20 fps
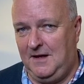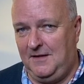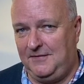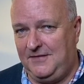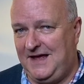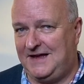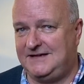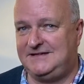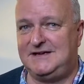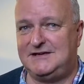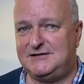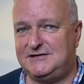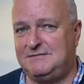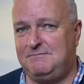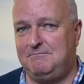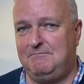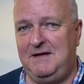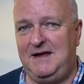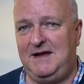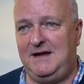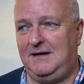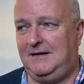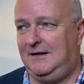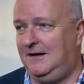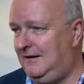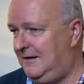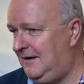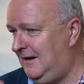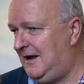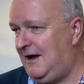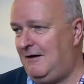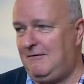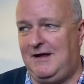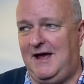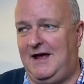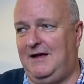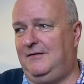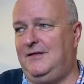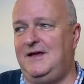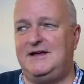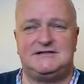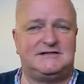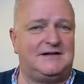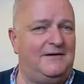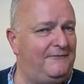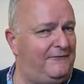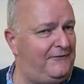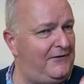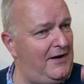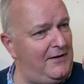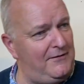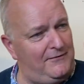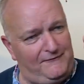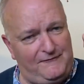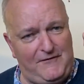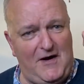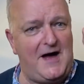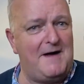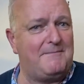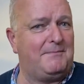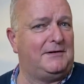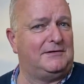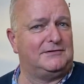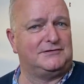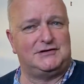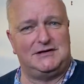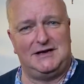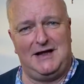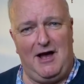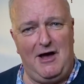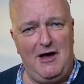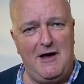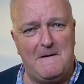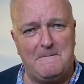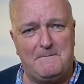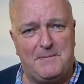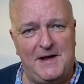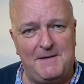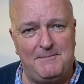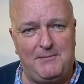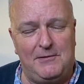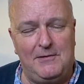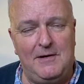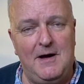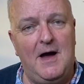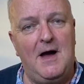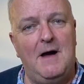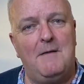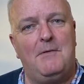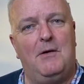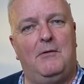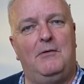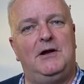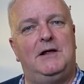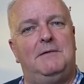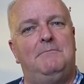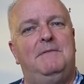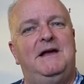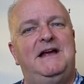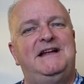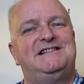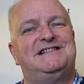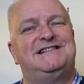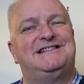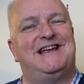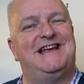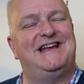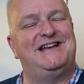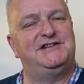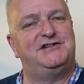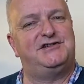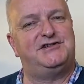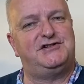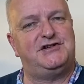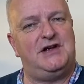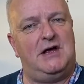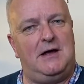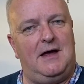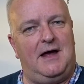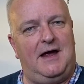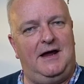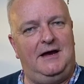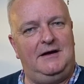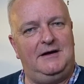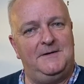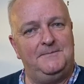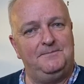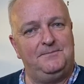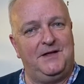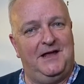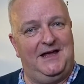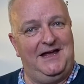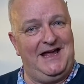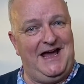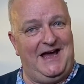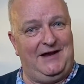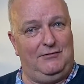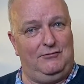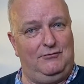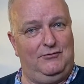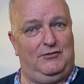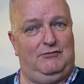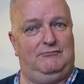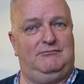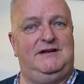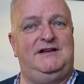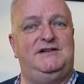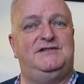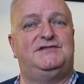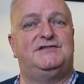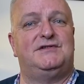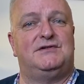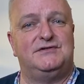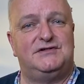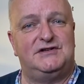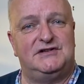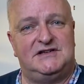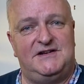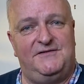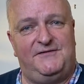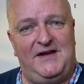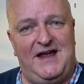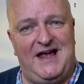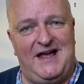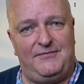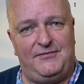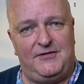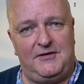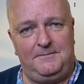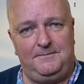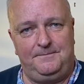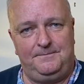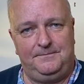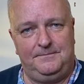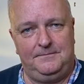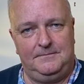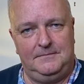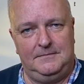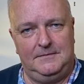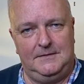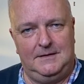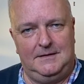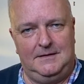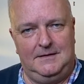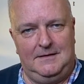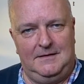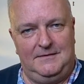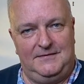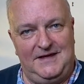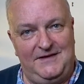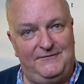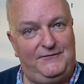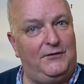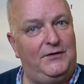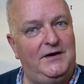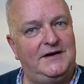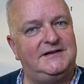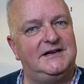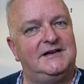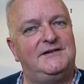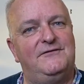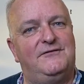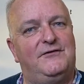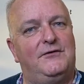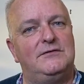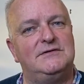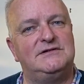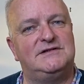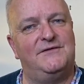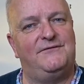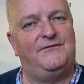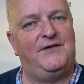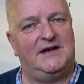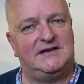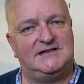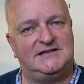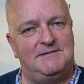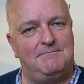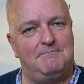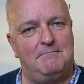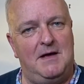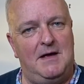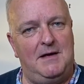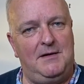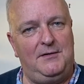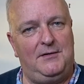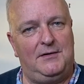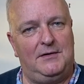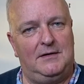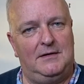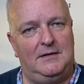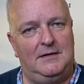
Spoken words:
That doesn't mean he can go like this and flow firebolts and hurt people. But what it means is that inside he had all the resources if he had them. Therefore, he didn't fall into victim mode.